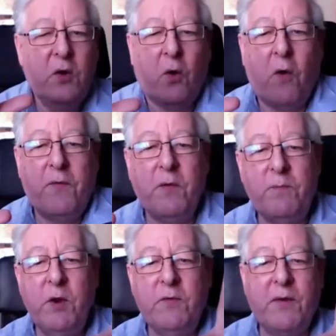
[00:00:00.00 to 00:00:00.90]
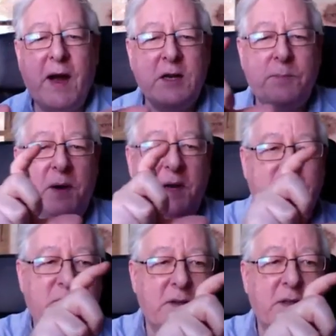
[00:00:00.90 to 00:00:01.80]
Or if you move around a
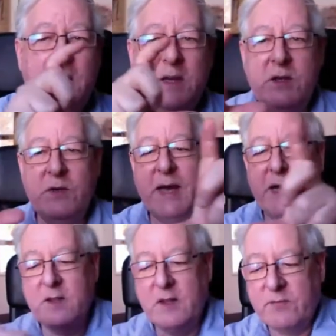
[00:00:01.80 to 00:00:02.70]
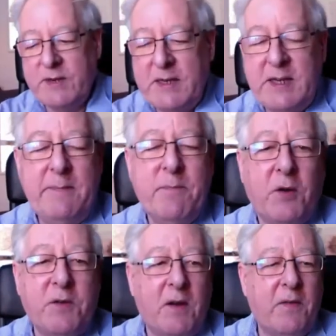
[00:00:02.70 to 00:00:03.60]
person, you can get a 3D
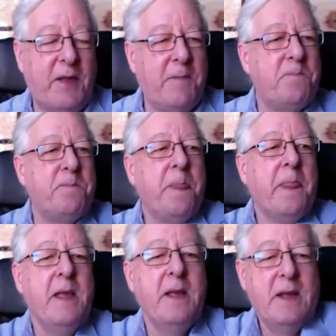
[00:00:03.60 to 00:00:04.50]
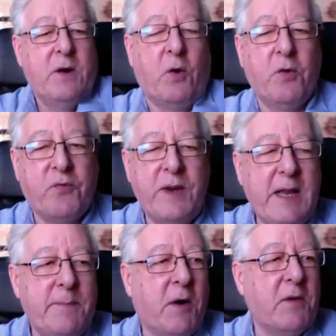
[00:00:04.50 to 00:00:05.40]
model of them, or
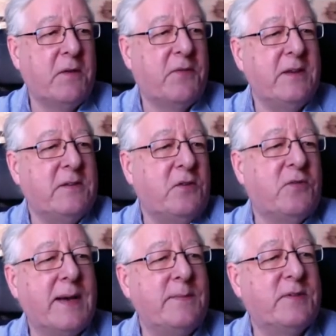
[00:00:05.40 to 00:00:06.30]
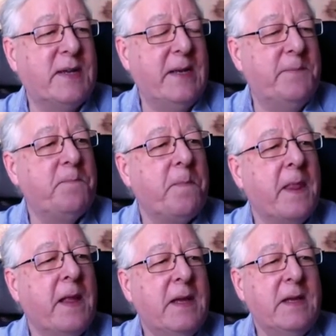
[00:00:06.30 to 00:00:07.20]
3D model of things in crime scene.
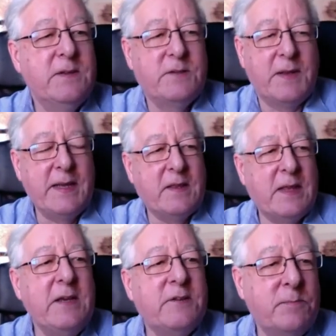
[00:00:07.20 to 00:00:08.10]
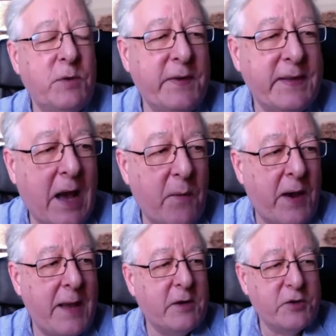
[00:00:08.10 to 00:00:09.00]
So I think things are moving that
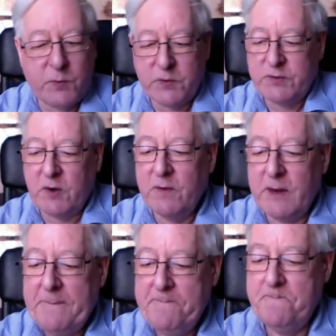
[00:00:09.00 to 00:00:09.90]
way much more strongly.